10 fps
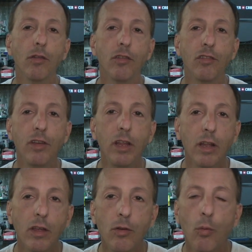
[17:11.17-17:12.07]
the scene
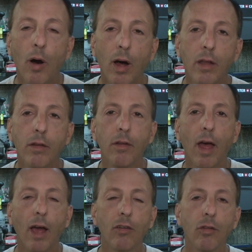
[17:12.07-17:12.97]
that you want
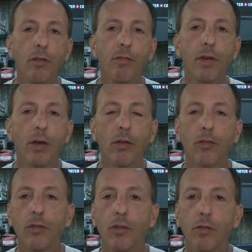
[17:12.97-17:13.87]
actually
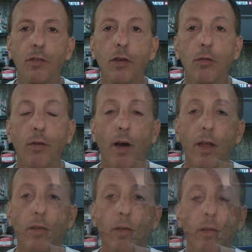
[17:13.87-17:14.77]
fills the
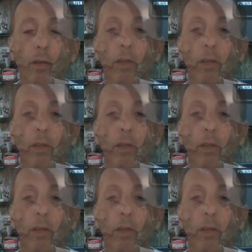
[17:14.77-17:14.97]
viewfinder.